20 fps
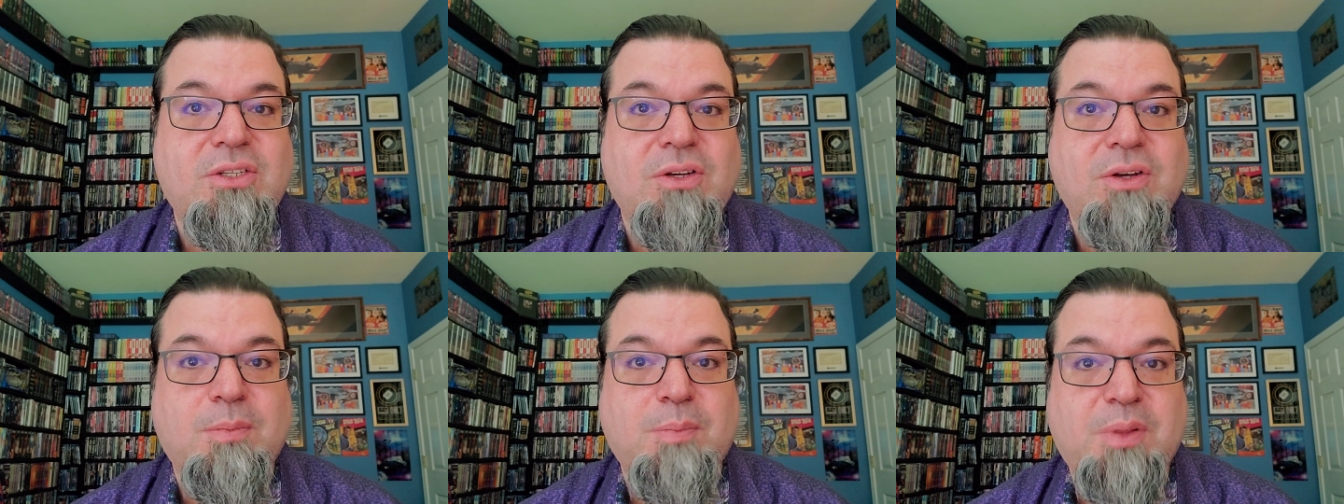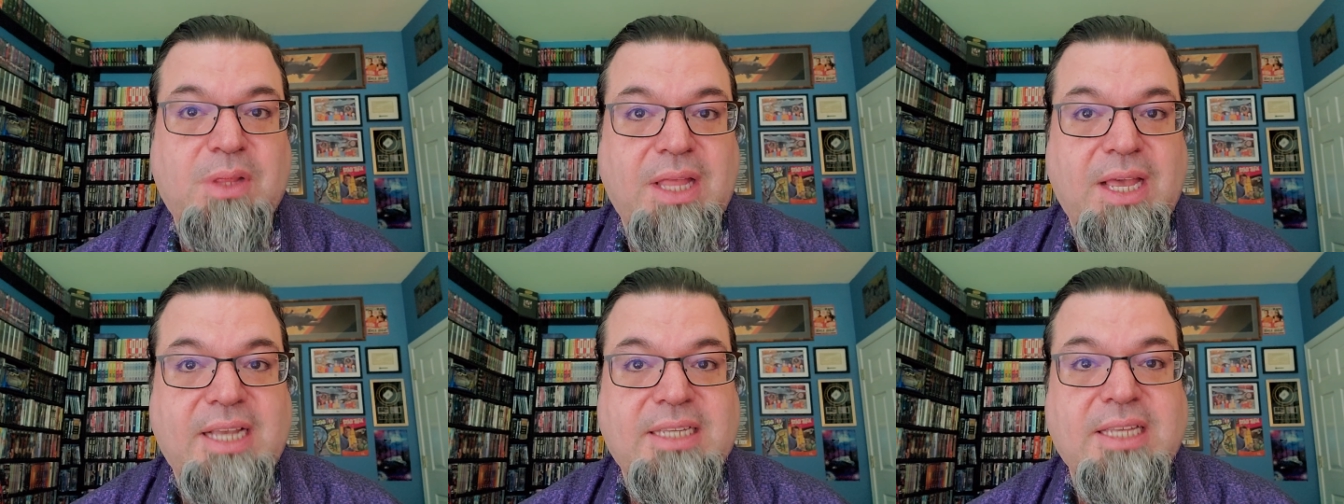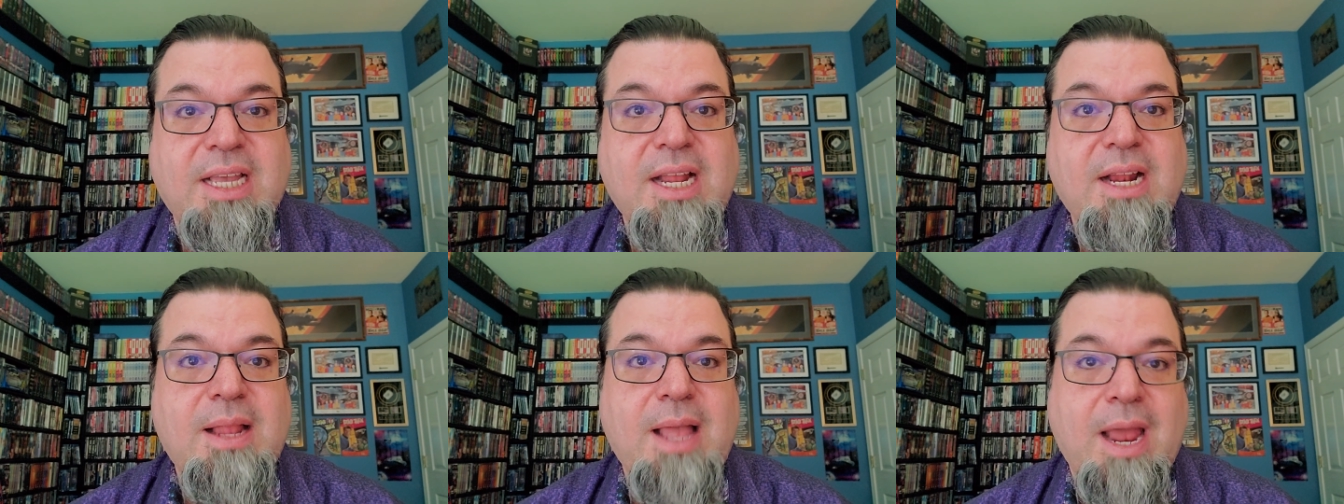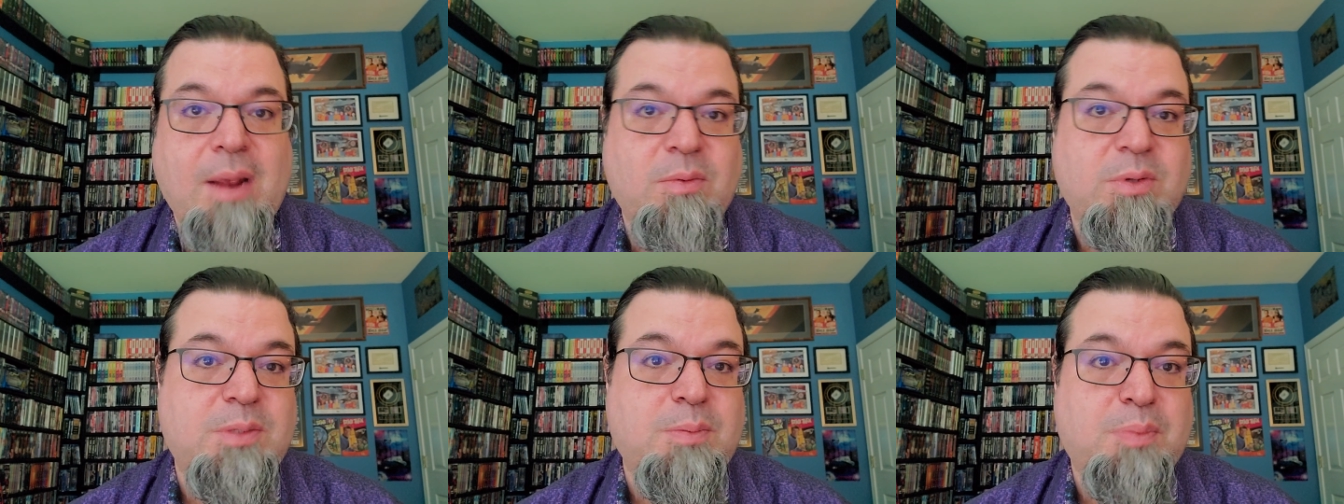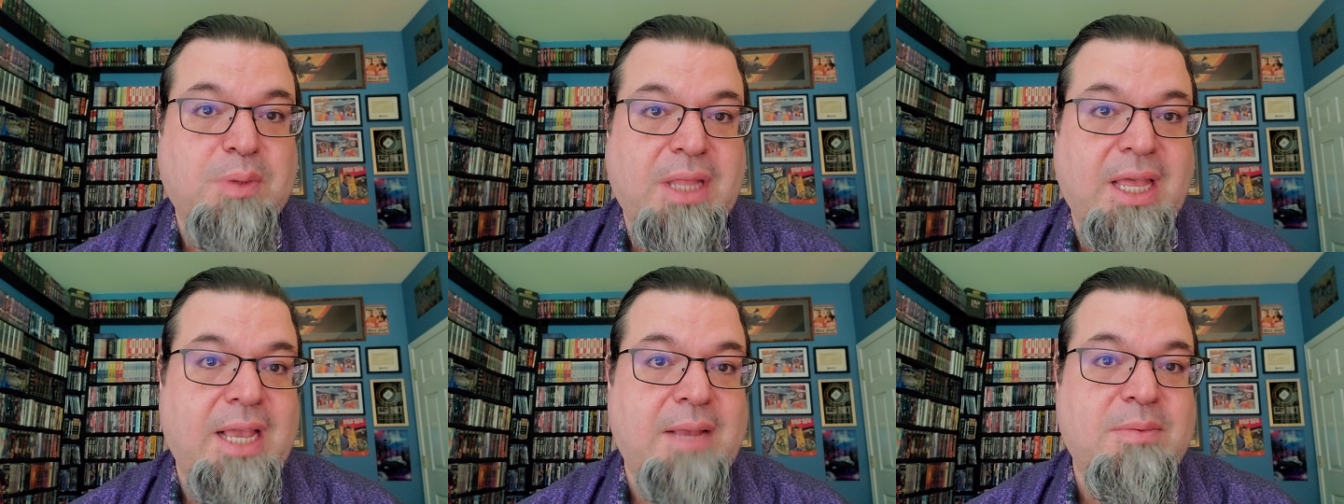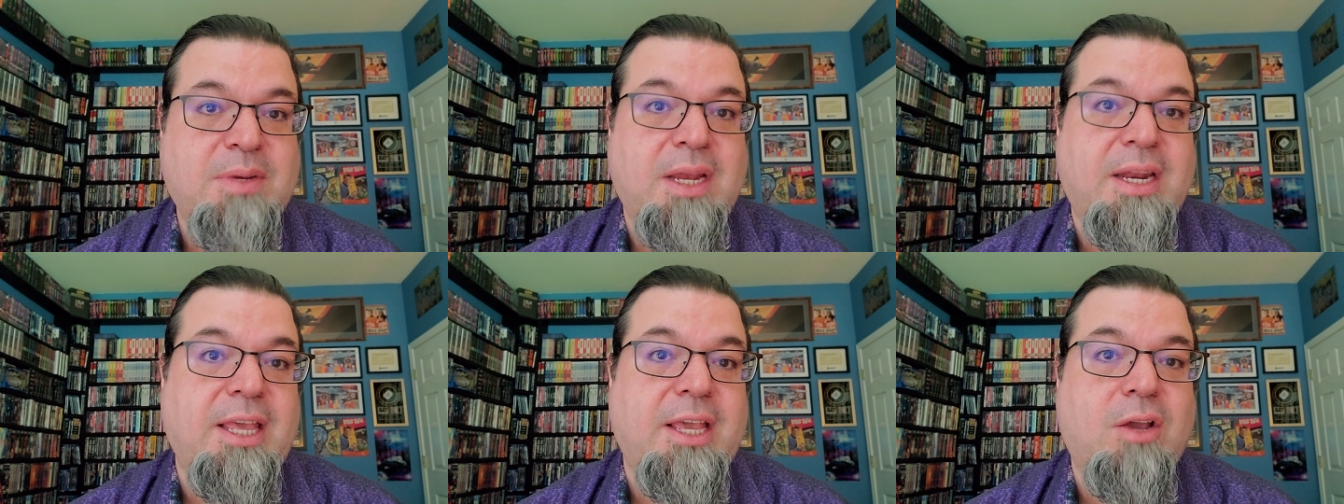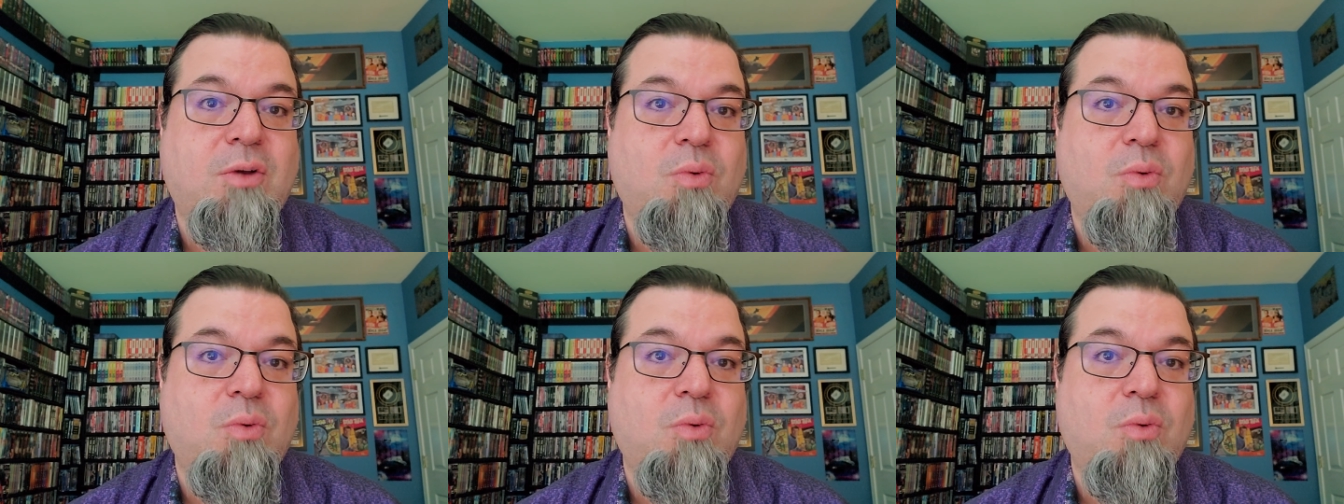took place and was blamed on a,